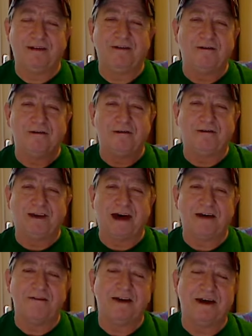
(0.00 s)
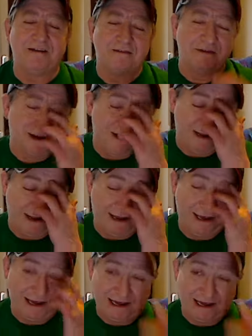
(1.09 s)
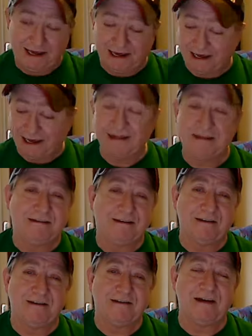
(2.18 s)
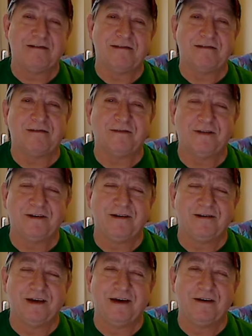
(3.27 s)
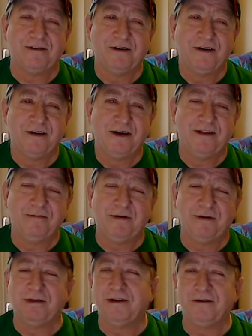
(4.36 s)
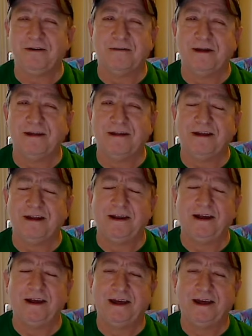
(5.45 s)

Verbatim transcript: they're always gathered together Getting consensus for these things, and then people like you come on and uh,